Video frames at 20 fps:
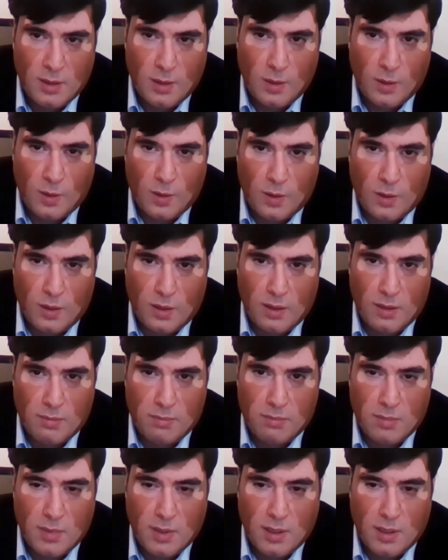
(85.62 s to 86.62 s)

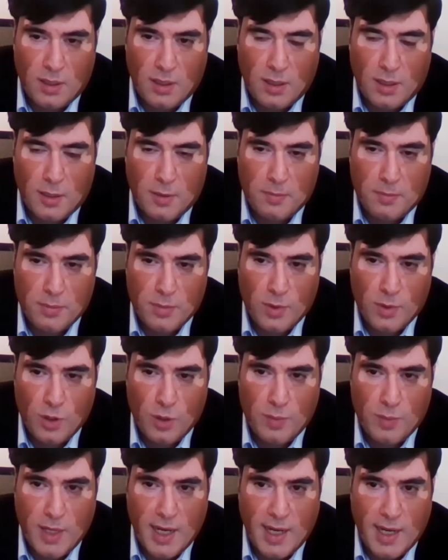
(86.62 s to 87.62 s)
or
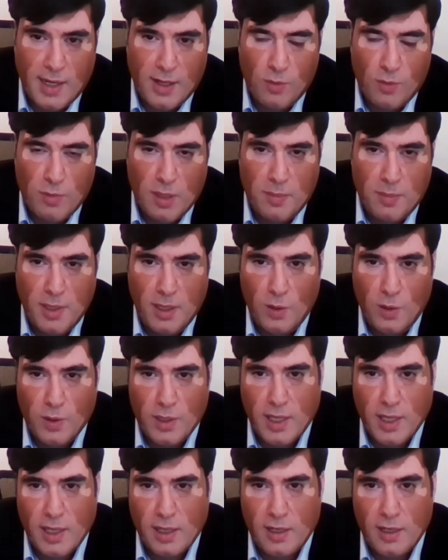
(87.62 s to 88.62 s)
you may be
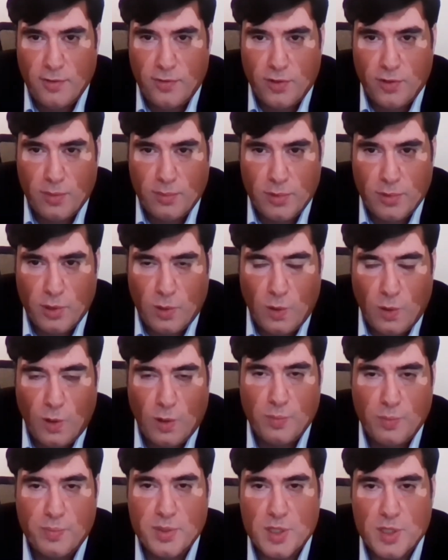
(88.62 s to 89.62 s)
looking at it from the
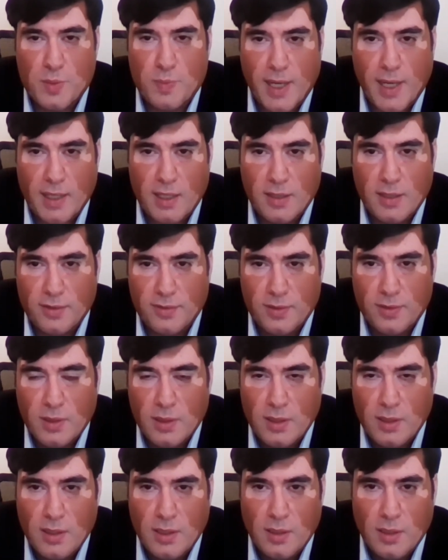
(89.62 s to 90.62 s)
wrong perspective,
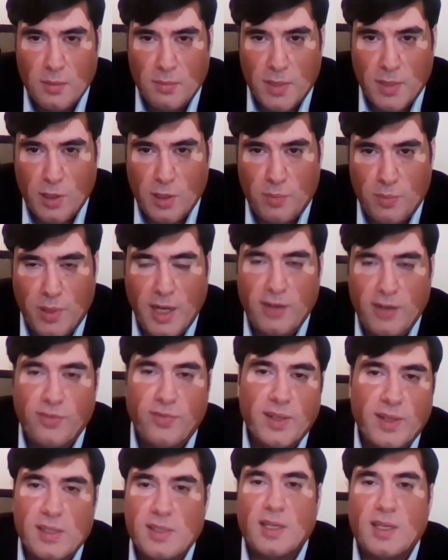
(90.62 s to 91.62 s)
but your brain
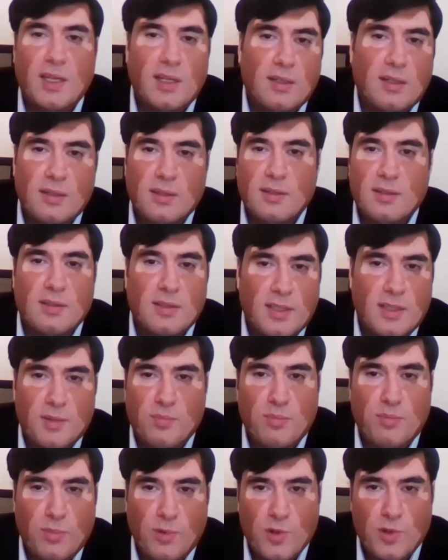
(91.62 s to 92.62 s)
fills in
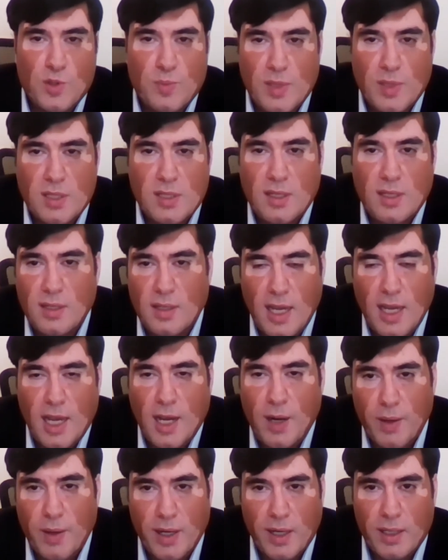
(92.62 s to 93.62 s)
those missing
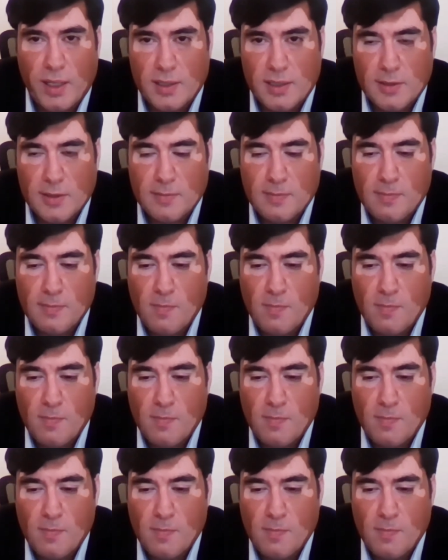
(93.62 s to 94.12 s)
areas